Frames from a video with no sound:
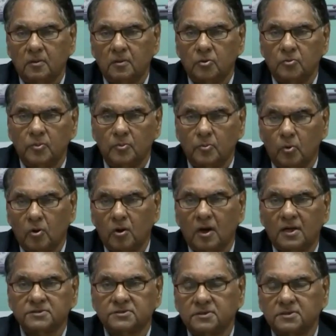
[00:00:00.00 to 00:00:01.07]
would be more
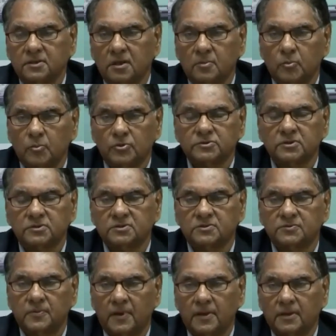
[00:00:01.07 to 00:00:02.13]
lasting and more
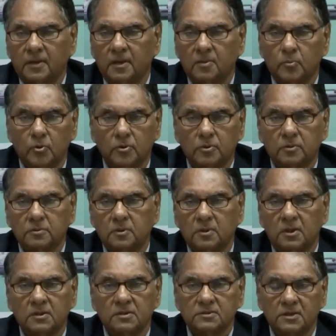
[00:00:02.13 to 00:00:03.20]
satisfying and more
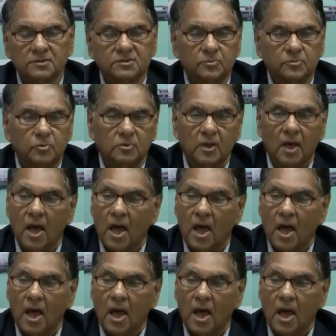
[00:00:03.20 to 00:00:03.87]
sensible.